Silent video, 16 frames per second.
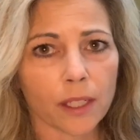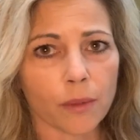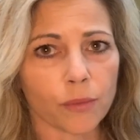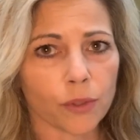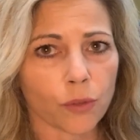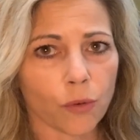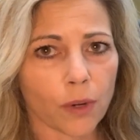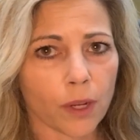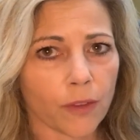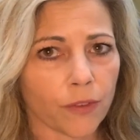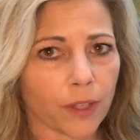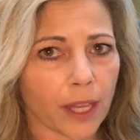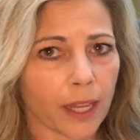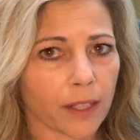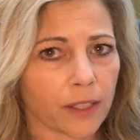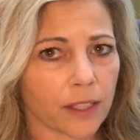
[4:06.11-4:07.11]
I'm sorry if you
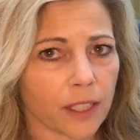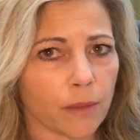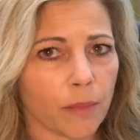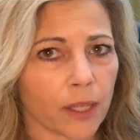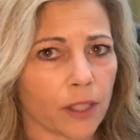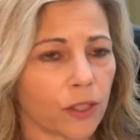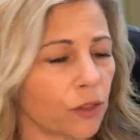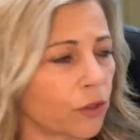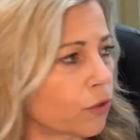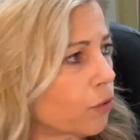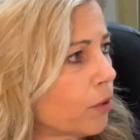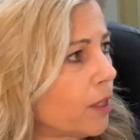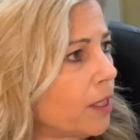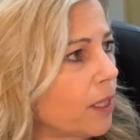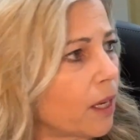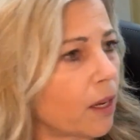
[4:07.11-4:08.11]
can't see my
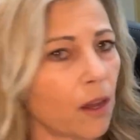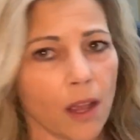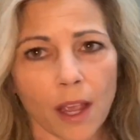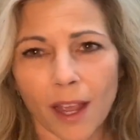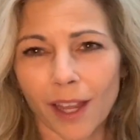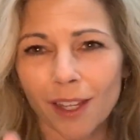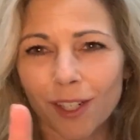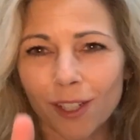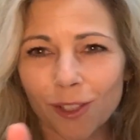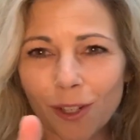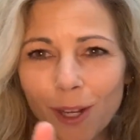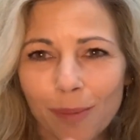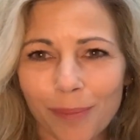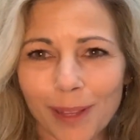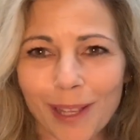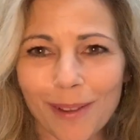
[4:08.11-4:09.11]
screen. I'm going to try
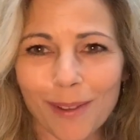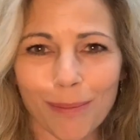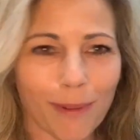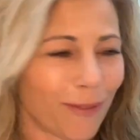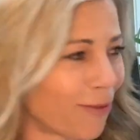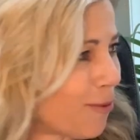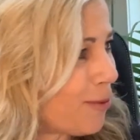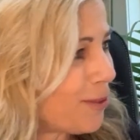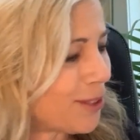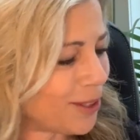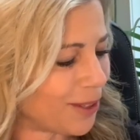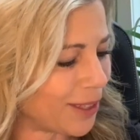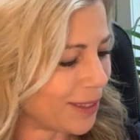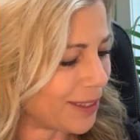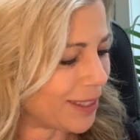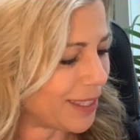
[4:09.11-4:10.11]
and play with my phone so you
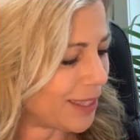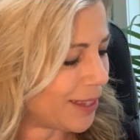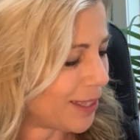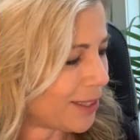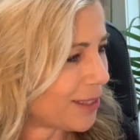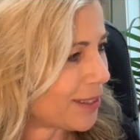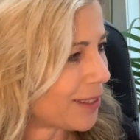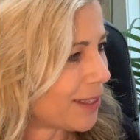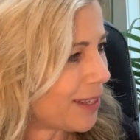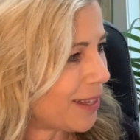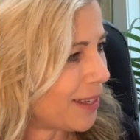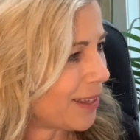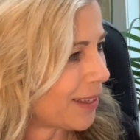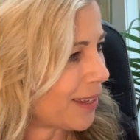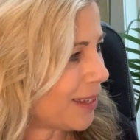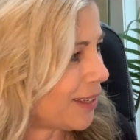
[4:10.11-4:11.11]
can see this.
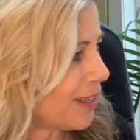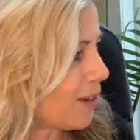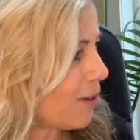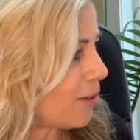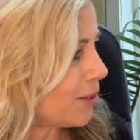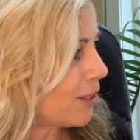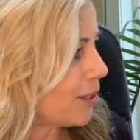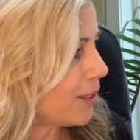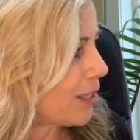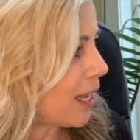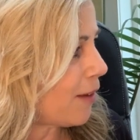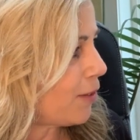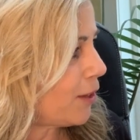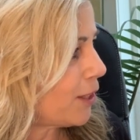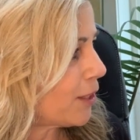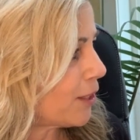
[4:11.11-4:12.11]
Okay, now just
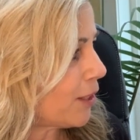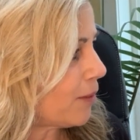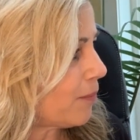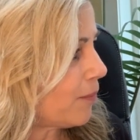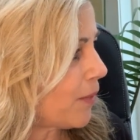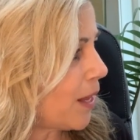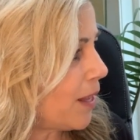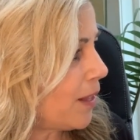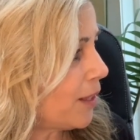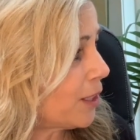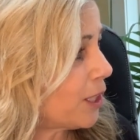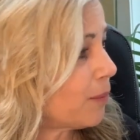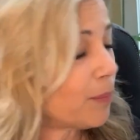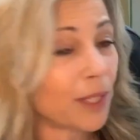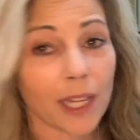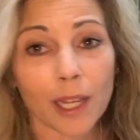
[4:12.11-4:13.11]
have a listen. It's
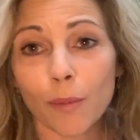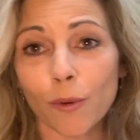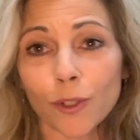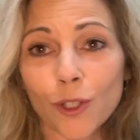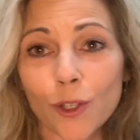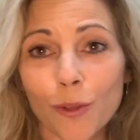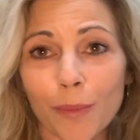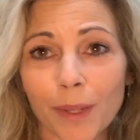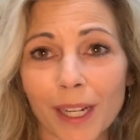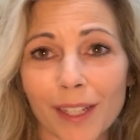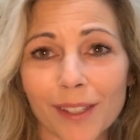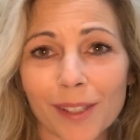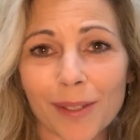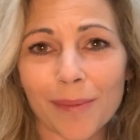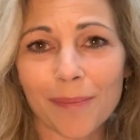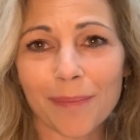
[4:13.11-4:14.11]
going to take about 2
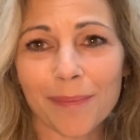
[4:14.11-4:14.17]
minutes.